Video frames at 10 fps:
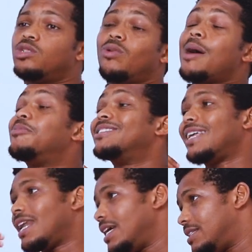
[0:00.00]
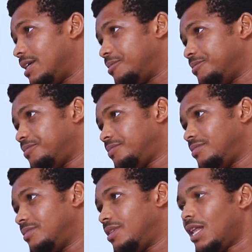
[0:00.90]
So what happens at nighttime?
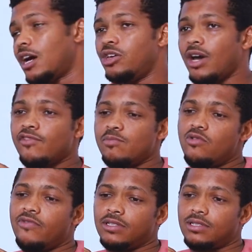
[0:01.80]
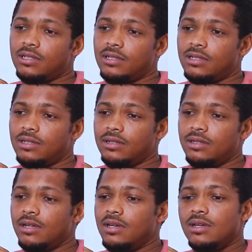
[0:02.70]
Yeah. Now you have to move
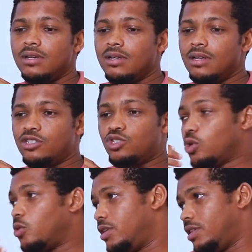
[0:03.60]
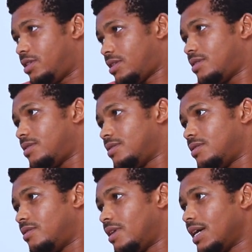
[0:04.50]
into storage,
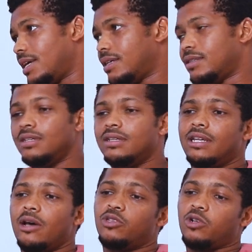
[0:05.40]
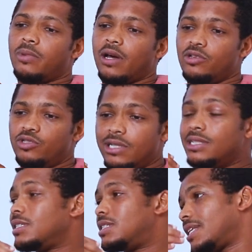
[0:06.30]
right? Now we're talking about
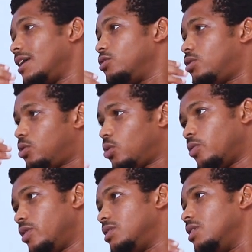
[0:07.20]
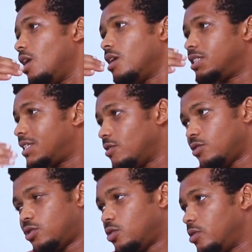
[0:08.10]
utility scale storage, large scale
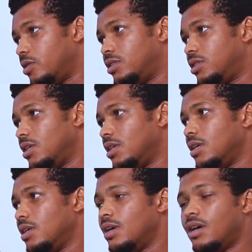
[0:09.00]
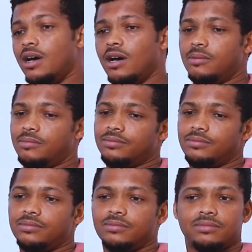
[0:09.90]
storage, um,